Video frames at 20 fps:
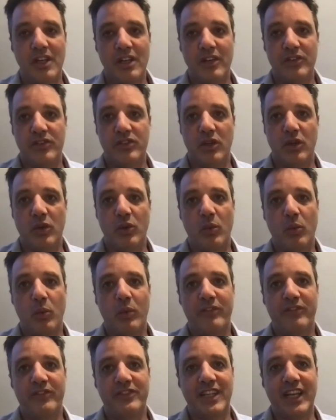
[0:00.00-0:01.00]
So we've
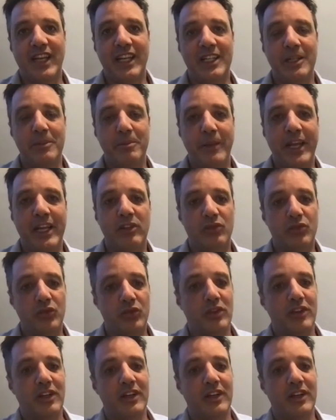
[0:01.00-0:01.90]
tailor-made through